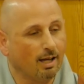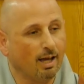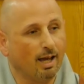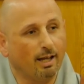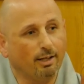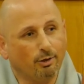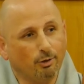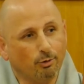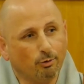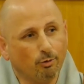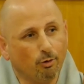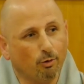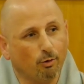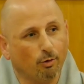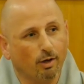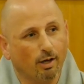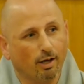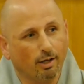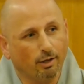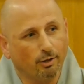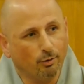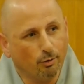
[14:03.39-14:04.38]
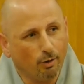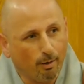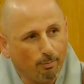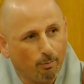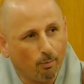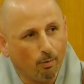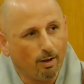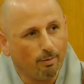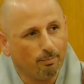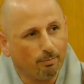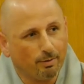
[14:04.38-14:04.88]
And you know, you
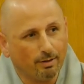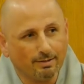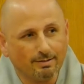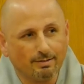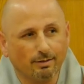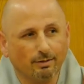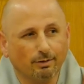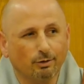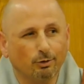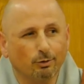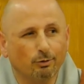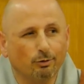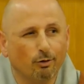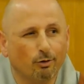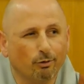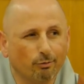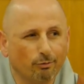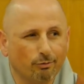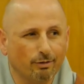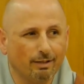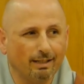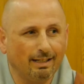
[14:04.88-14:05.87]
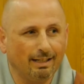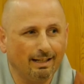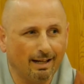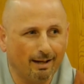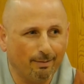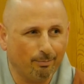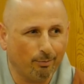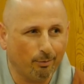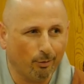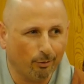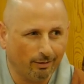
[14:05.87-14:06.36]
help one person, you don't really
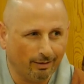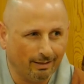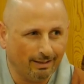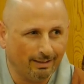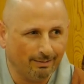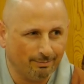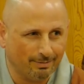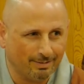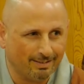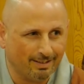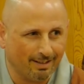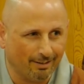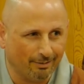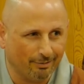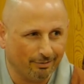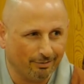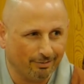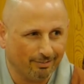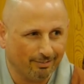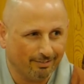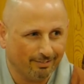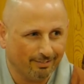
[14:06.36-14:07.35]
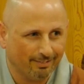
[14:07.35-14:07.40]
help only himself